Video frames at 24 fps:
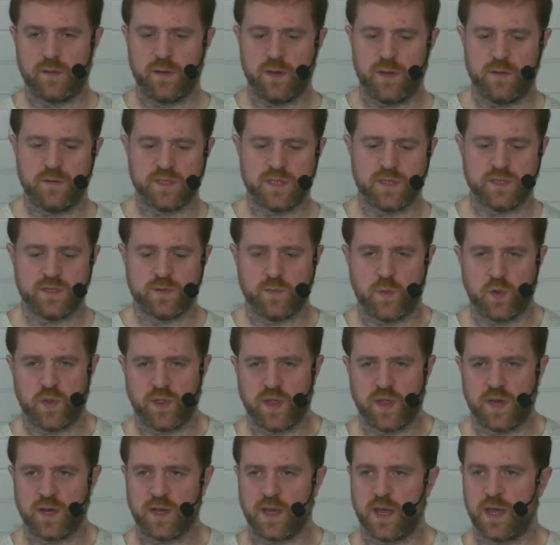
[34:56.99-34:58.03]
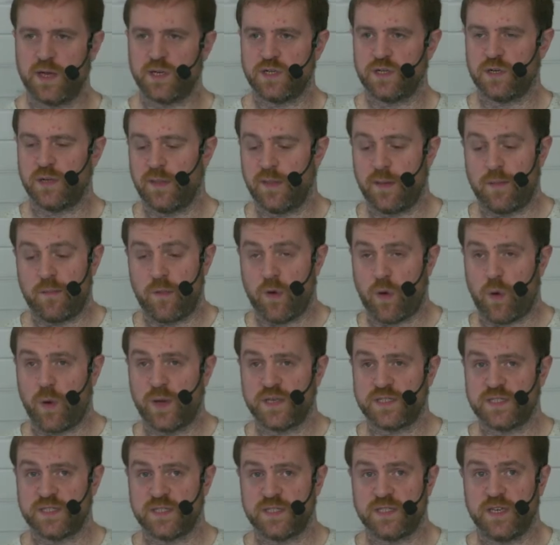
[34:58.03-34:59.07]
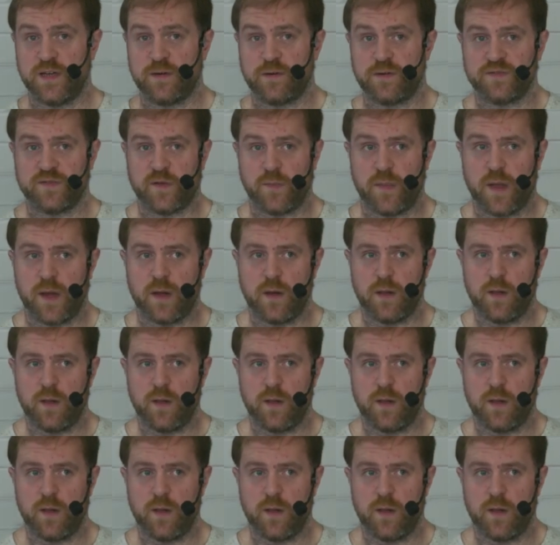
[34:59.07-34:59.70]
using some authentication and then requesting secrets from it.